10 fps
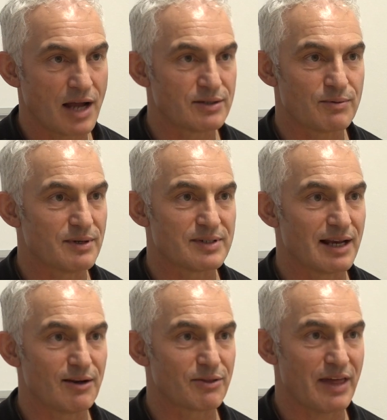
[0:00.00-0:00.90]
just want to say,
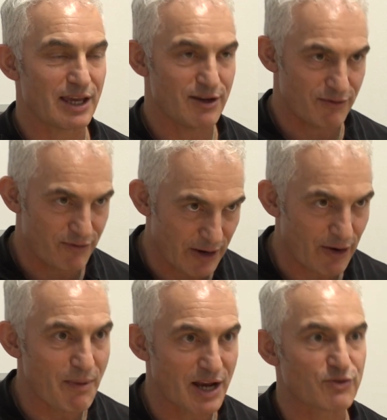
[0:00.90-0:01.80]
look, thank you
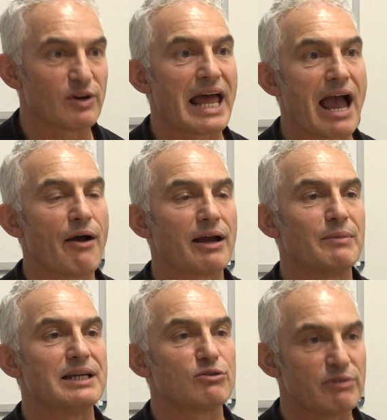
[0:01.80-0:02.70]
very much for allowing
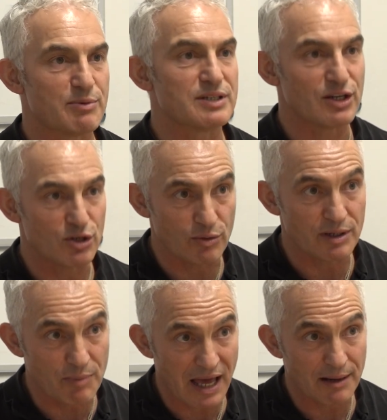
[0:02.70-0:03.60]
me to represent you
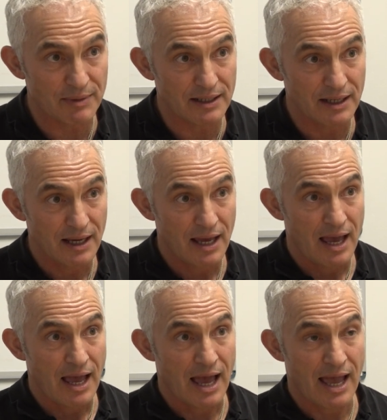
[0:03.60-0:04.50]
in Parliament.
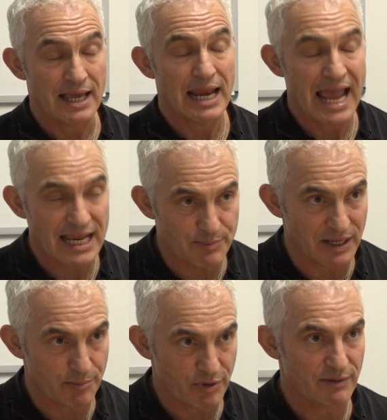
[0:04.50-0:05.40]
It has
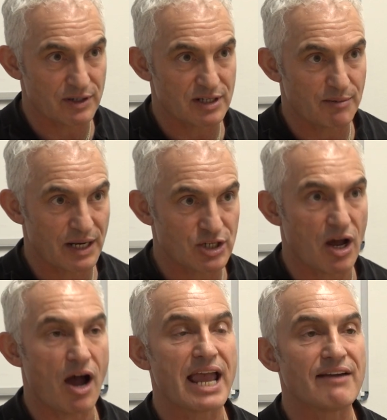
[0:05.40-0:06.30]
been a privilege and a pleasure.
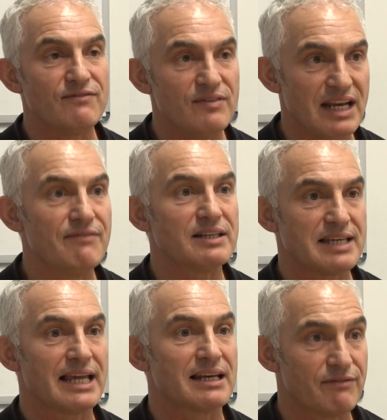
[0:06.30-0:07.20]
I have never
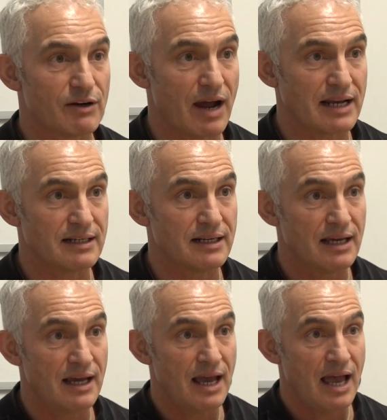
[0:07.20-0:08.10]
taken it for granted.
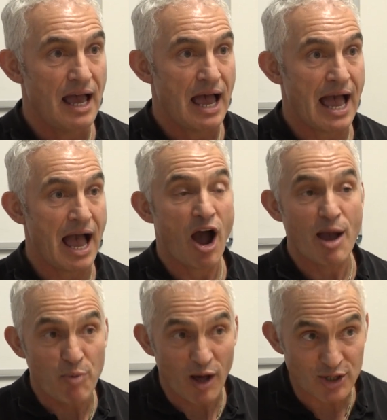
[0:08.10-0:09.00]
I
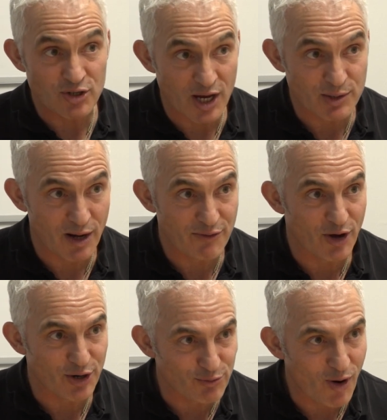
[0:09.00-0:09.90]
apologise when I've
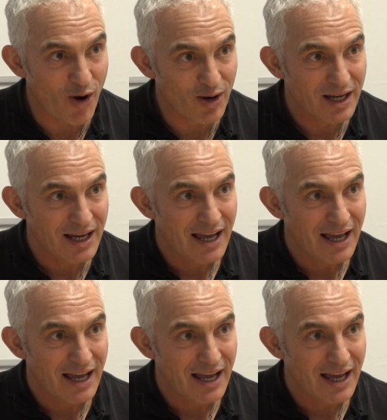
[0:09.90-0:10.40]
got it wrong,